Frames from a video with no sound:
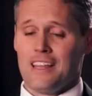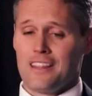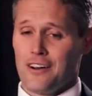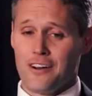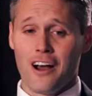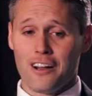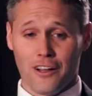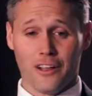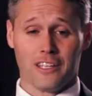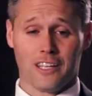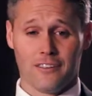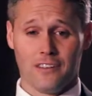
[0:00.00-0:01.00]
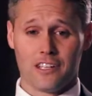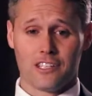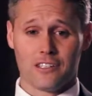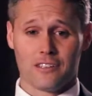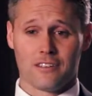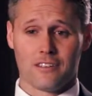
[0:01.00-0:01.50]
They're not calling the
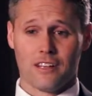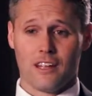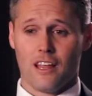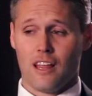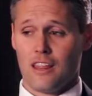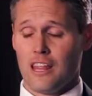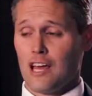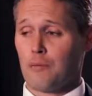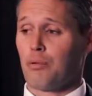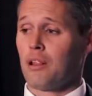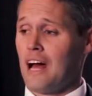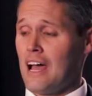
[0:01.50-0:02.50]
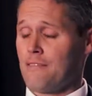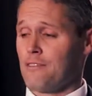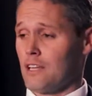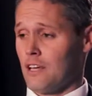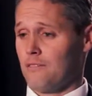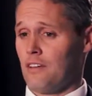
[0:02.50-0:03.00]
convention. They apply for
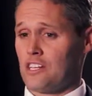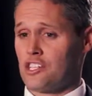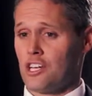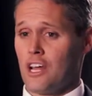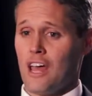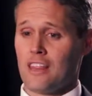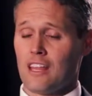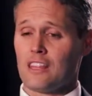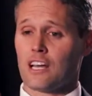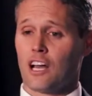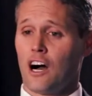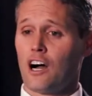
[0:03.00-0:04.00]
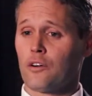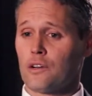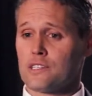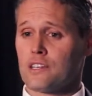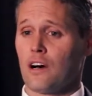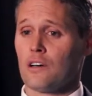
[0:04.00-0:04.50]
the convention, and then the
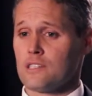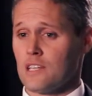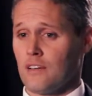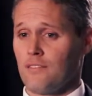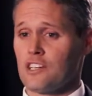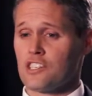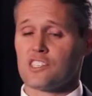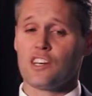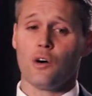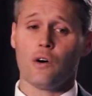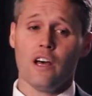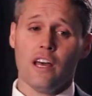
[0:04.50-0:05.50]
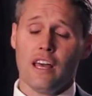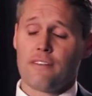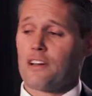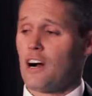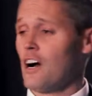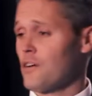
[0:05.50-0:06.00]
Congress calls the convention. So
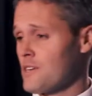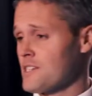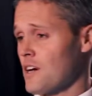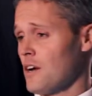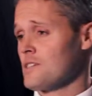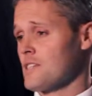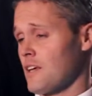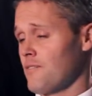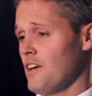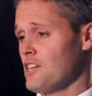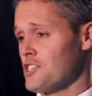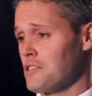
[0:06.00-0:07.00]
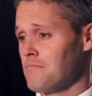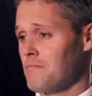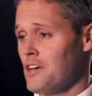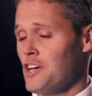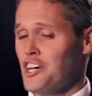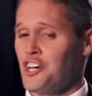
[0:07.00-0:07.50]
if Congress calls the convention,
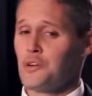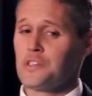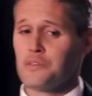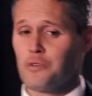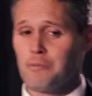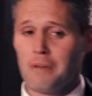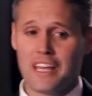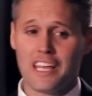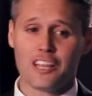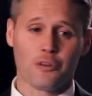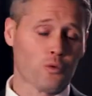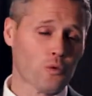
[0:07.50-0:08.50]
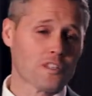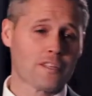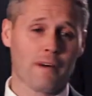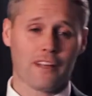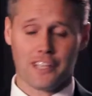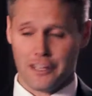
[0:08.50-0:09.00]
who's the one making the rules
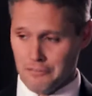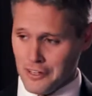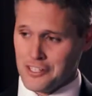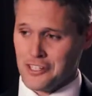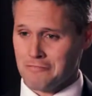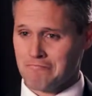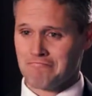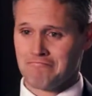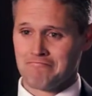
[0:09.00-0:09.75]
about the convention?